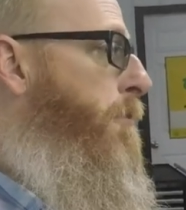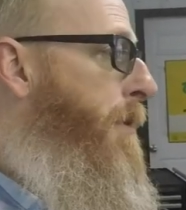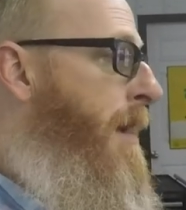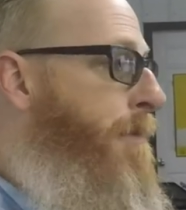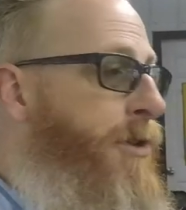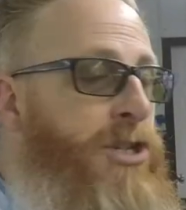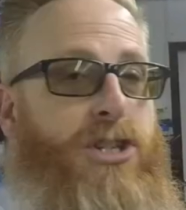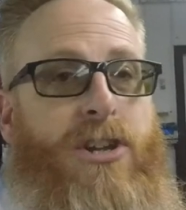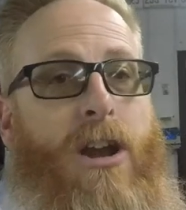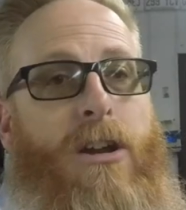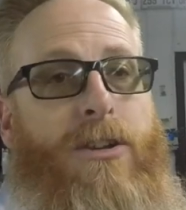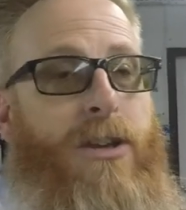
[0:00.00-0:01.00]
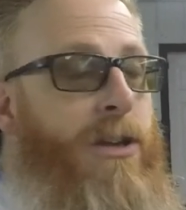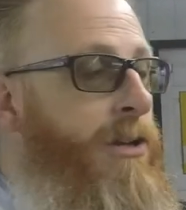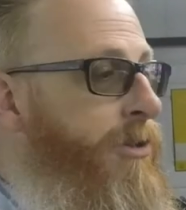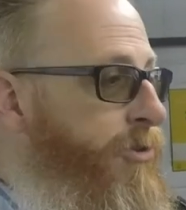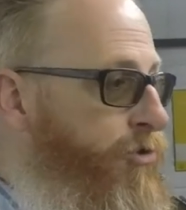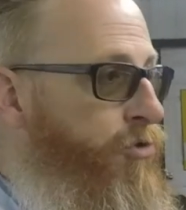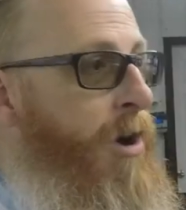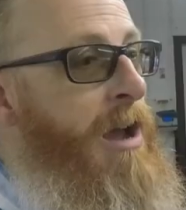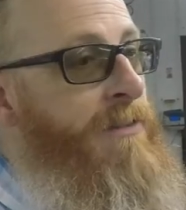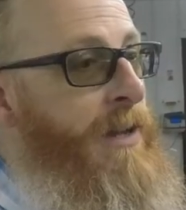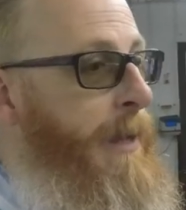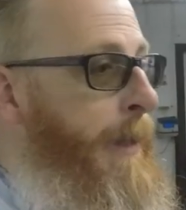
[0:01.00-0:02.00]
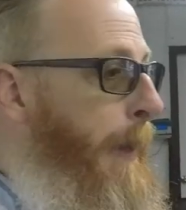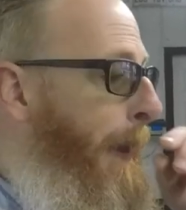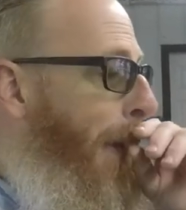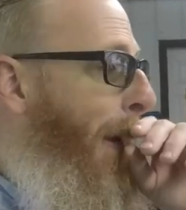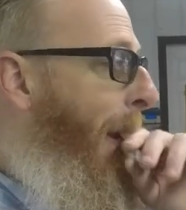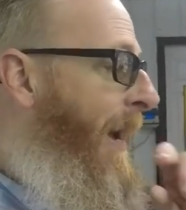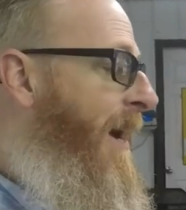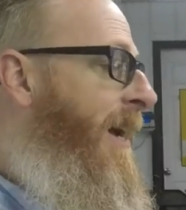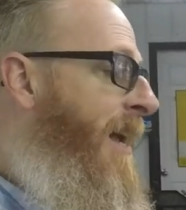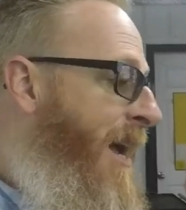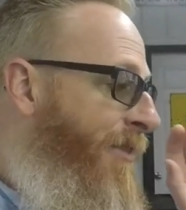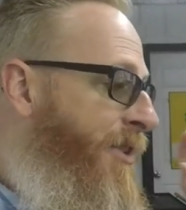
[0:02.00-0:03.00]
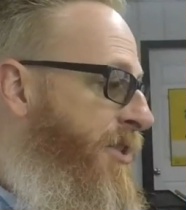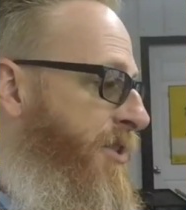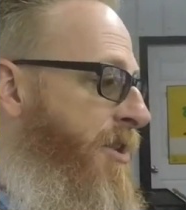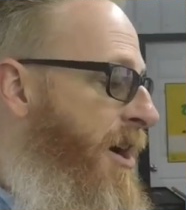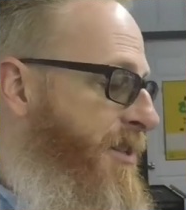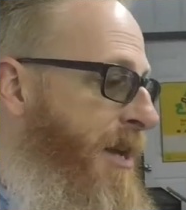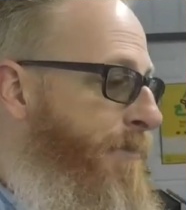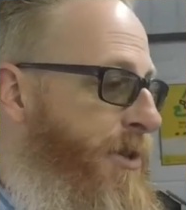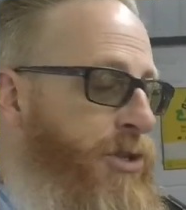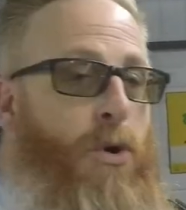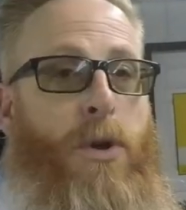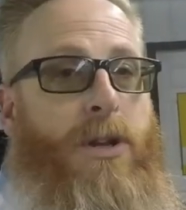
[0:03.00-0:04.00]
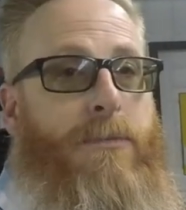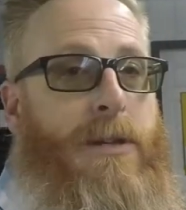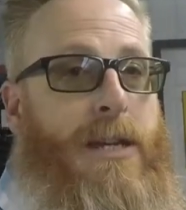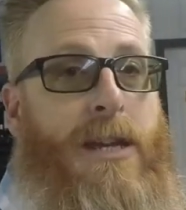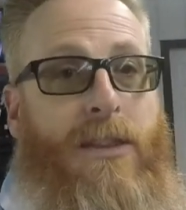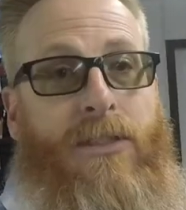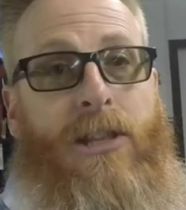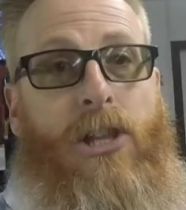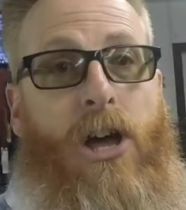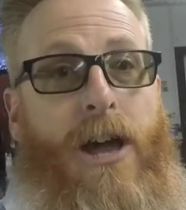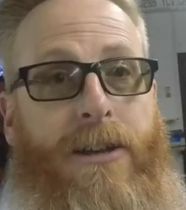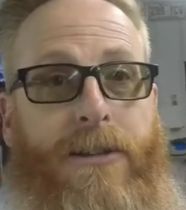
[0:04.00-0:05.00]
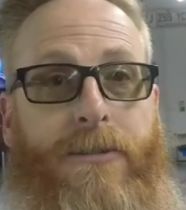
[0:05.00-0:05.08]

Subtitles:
be able to start driving it. Again, this is not something that's going to be hitting the lot.